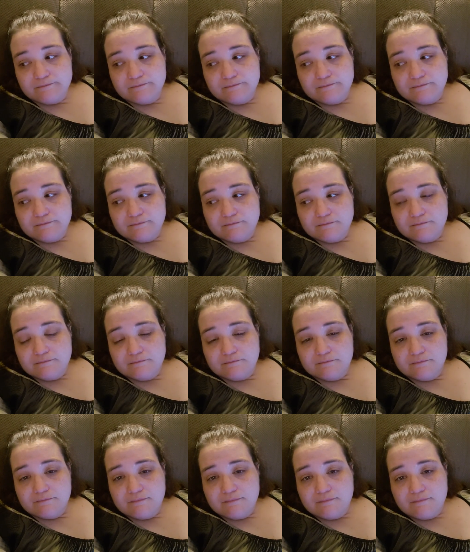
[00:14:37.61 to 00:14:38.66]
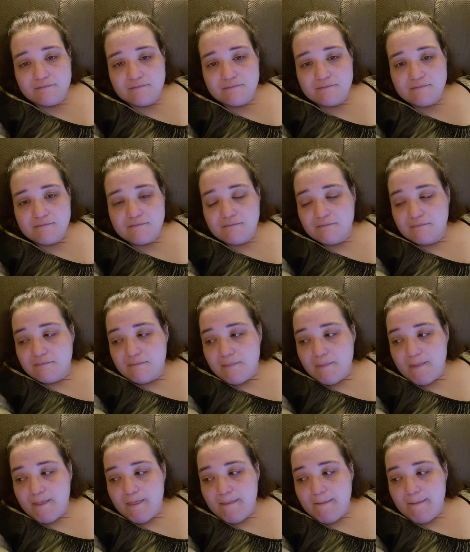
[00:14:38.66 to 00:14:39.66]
Nothing is said.